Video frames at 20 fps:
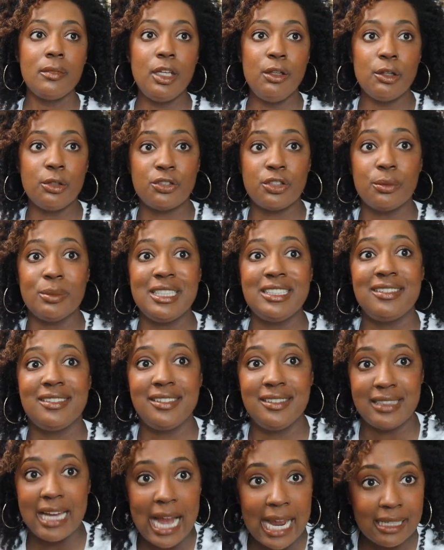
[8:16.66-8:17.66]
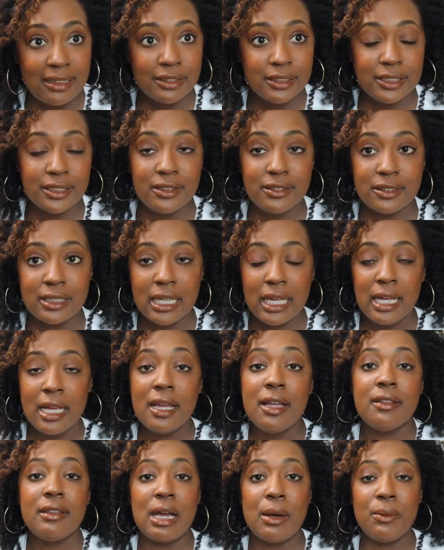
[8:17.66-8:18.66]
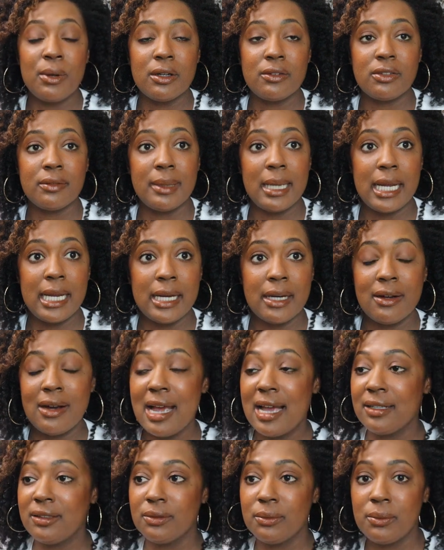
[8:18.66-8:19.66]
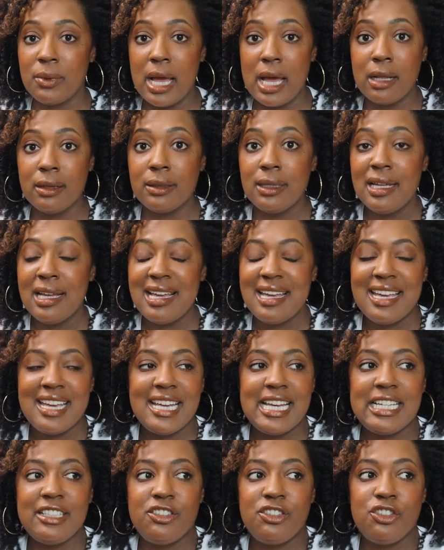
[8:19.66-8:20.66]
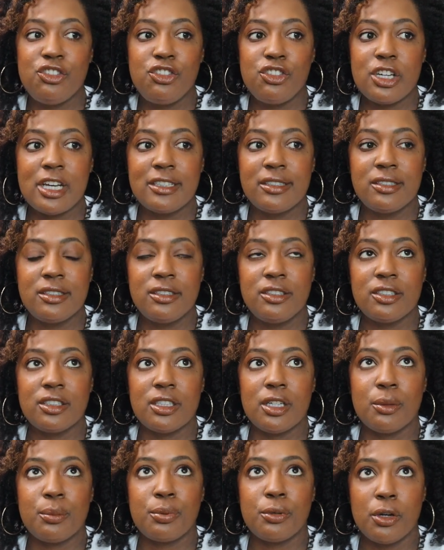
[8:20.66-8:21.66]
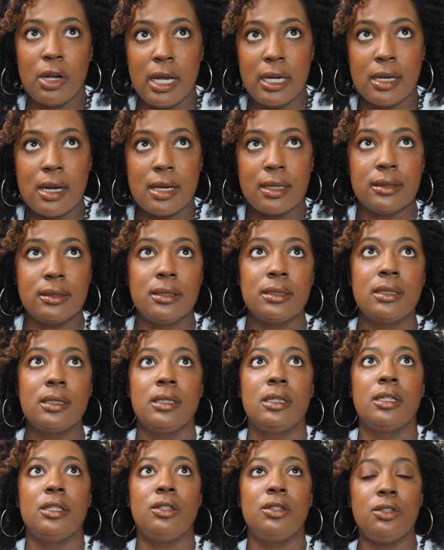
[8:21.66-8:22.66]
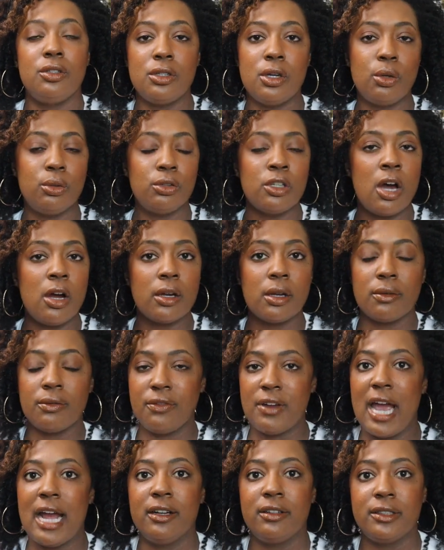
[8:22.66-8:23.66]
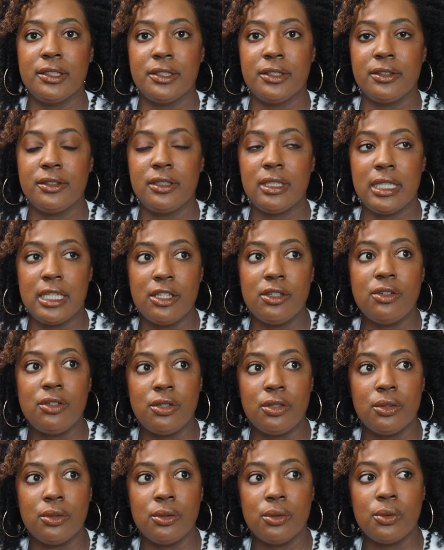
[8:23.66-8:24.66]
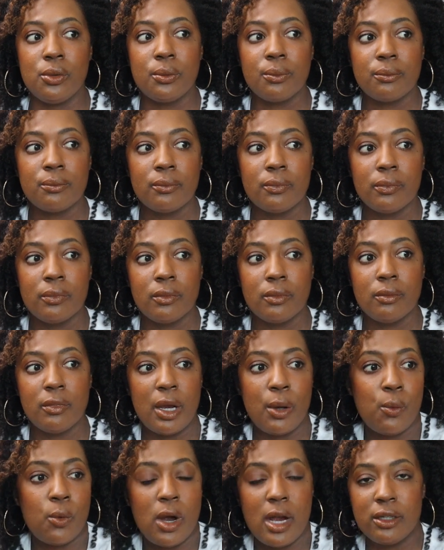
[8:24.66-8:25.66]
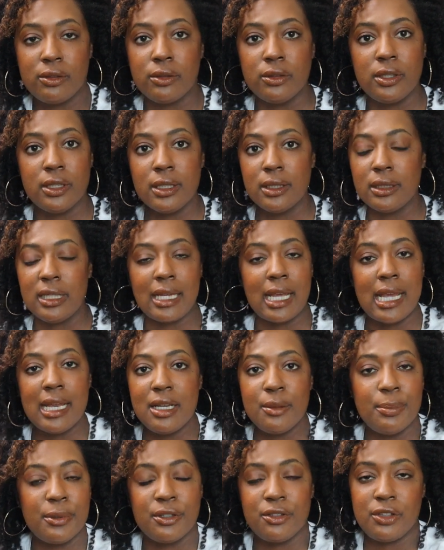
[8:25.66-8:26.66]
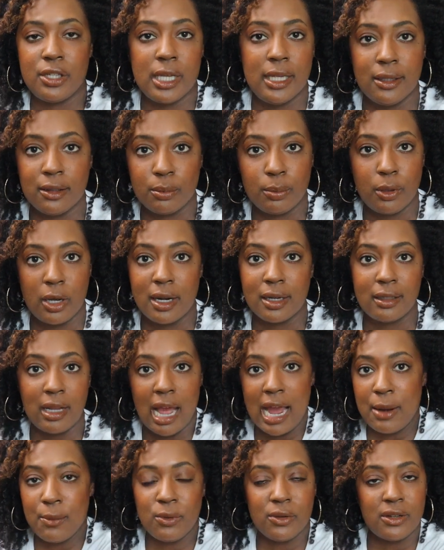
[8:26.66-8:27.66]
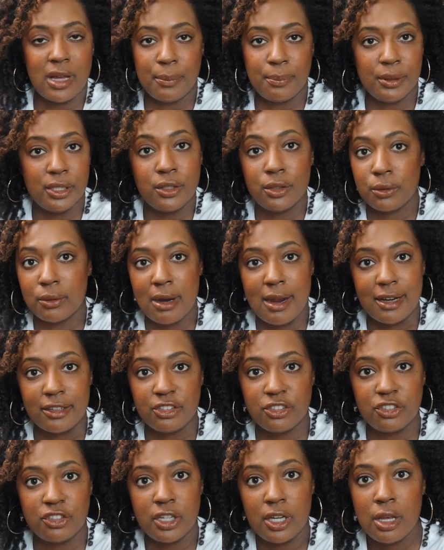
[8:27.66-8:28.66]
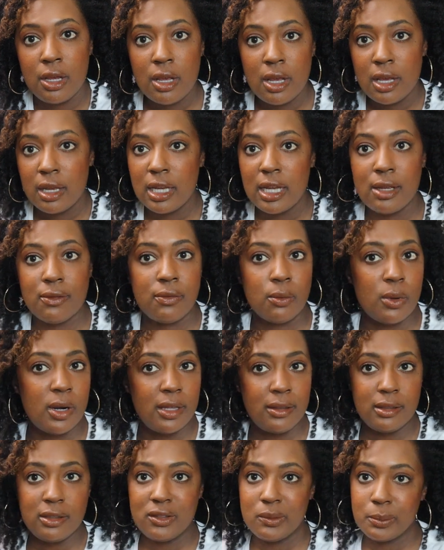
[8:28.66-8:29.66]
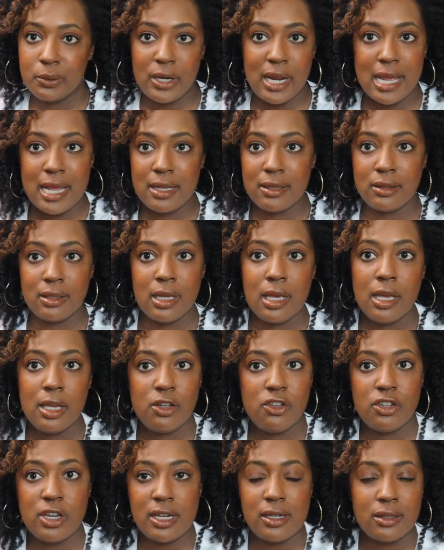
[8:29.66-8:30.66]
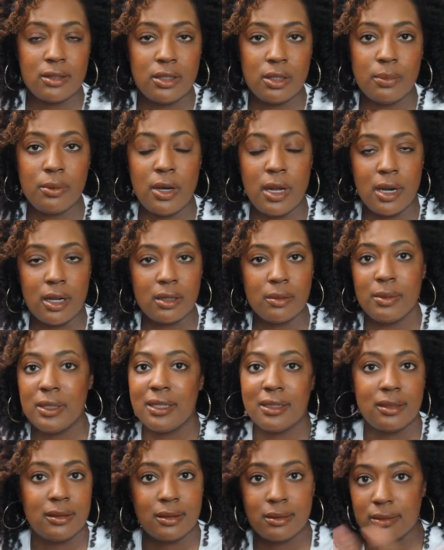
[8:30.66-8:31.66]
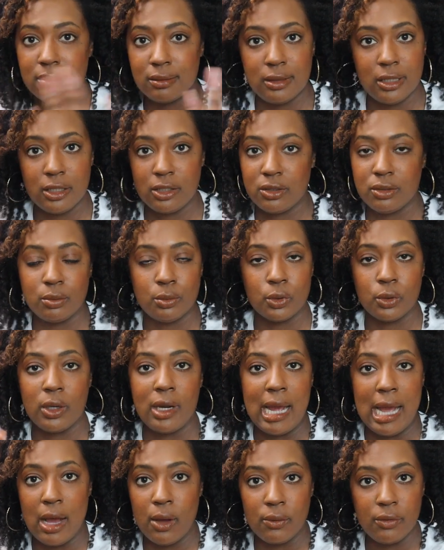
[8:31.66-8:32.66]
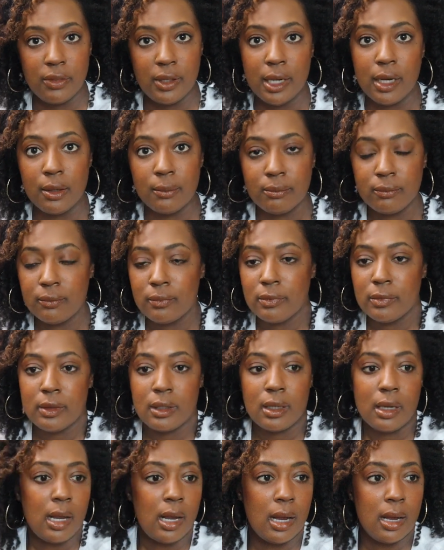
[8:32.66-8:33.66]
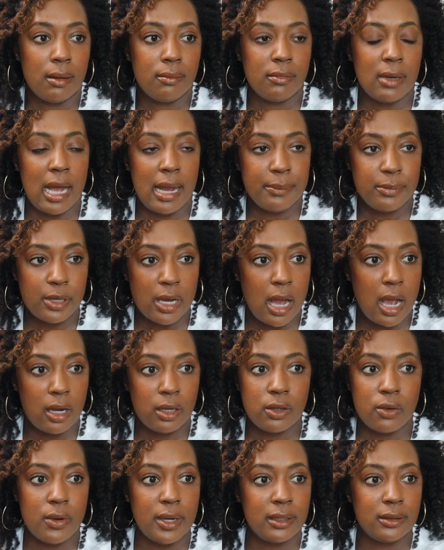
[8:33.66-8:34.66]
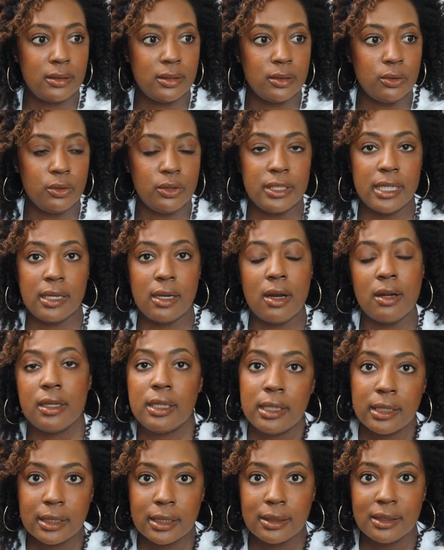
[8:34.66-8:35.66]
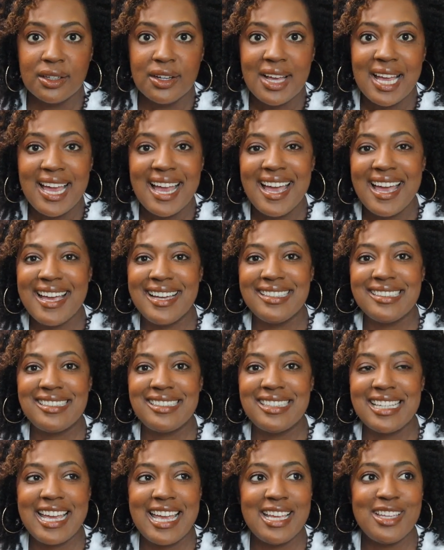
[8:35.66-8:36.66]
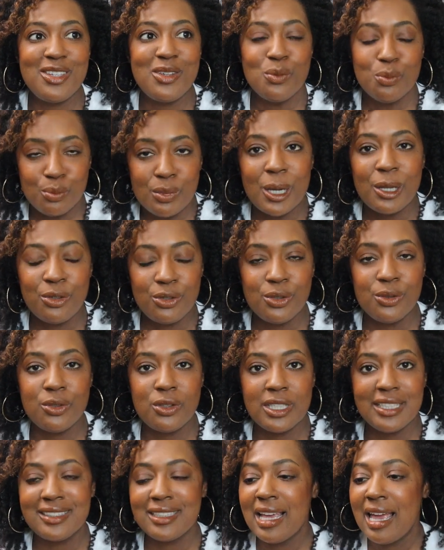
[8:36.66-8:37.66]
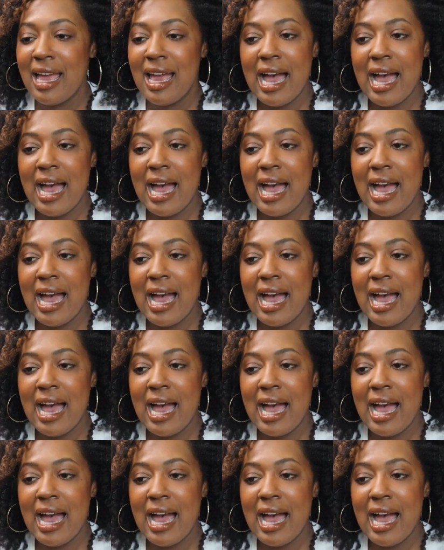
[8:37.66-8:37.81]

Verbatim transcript: There's so many stylers that work for my hair as well. It's just product no longer factors into my wash routine, like any particular product. I will not be crushed if one of these brands changes their product, because there's more out there. I'm not going to get on here and say, you must use this.